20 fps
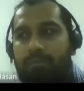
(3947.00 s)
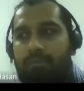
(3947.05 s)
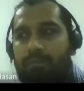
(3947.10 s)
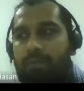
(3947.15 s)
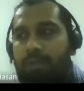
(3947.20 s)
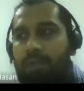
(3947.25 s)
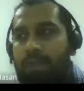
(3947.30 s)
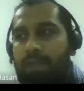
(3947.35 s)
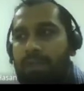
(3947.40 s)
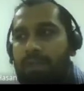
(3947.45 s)

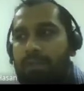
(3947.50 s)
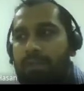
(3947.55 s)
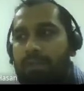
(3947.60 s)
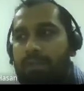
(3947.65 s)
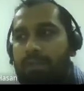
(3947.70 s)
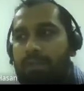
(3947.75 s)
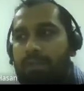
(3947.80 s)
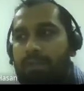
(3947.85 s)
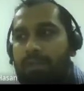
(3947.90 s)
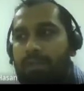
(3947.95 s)
Okay?
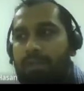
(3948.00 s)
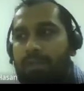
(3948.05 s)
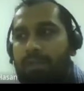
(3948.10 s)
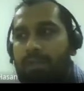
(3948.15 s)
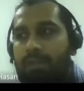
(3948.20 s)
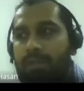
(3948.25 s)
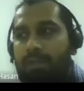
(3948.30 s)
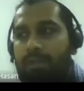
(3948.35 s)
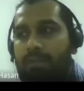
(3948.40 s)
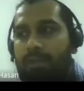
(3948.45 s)

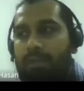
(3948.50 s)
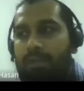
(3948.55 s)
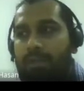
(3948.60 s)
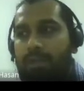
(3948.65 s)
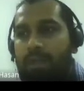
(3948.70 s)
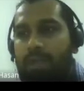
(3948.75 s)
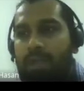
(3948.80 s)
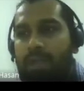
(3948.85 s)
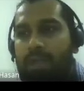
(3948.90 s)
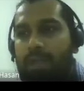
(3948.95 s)
When you
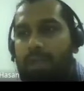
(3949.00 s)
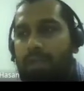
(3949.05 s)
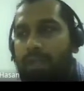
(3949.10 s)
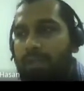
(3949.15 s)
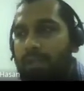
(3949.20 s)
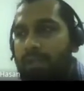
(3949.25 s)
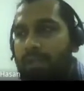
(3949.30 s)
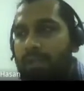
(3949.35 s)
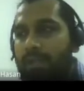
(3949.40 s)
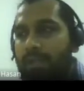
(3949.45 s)
are
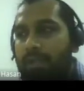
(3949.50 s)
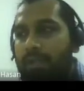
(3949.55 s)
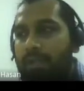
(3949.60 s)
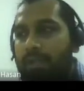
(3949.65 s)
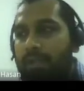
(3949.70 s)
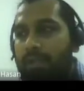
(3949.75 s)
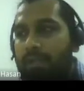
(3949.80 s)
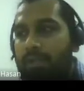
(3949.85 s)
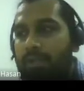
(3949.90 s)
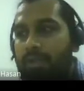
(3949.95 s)
here,
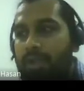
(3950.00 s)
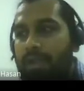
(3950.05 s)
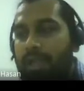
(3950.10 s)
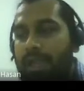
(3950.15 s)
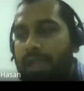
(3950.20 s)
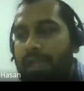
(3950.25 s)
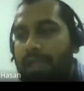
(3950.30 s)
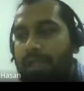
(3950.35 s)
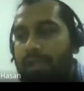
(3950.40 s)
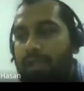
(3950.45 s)
you
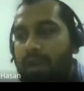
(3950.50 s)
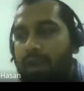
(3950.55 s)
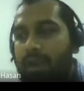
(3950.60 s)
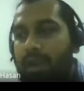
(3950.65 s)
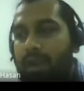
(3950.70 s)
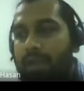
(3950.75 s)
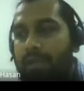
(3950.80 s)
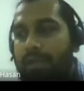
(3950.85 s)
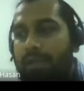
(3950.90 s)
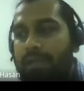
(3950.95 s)
can
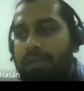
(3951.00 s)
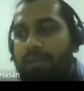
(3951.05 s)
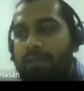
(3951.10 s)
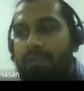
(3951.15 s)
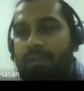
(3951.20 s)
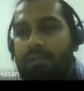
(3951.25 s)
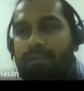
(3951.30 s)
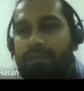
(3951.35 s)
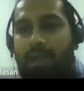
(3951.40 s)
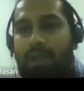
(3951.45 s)
order this
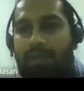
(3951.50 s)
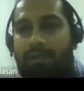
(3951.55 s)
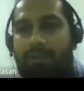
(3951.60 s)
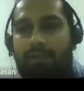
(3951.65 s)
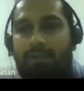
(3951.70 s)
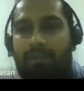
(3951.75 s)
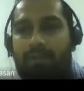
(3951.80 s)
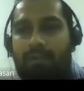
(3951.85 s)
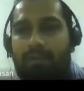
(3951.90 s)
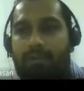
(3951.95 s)

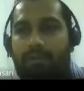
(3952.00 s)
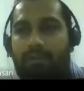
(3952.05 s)
instruction.